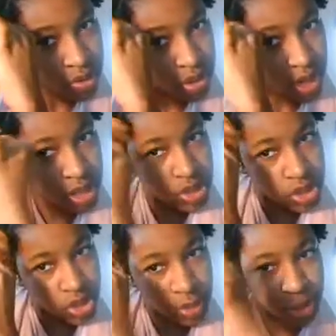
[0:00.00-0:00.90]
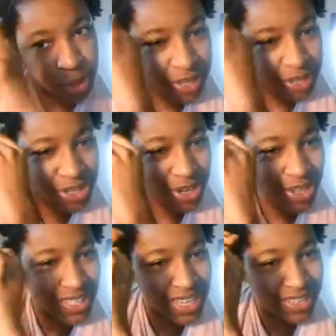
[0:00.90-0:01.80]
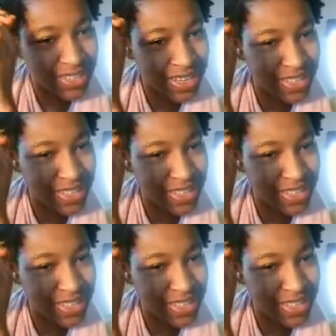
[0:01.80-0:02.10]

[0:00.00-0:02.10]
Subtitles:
I'm trying to make sure all the tangles are out,